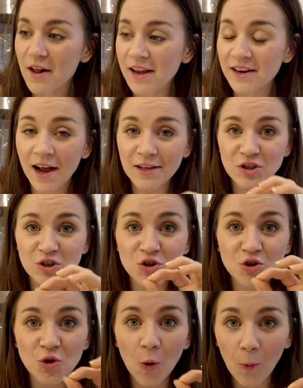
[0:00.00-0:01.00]
It adds
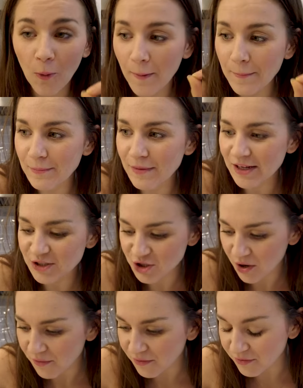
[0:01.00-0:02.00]
so
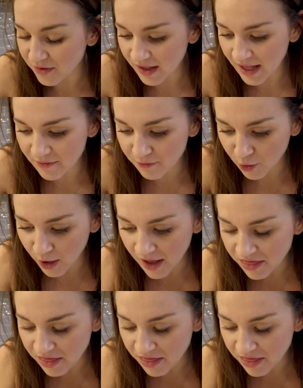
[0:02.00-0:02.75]
much flavor.